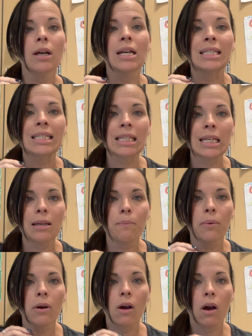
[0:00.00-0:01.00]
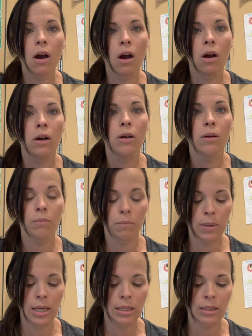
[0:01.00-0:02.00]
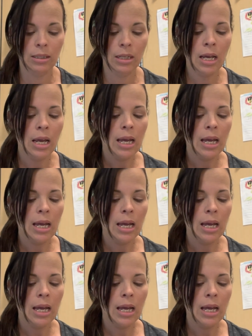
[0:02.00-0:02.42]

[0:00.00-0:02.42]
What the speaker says: is keep our peace.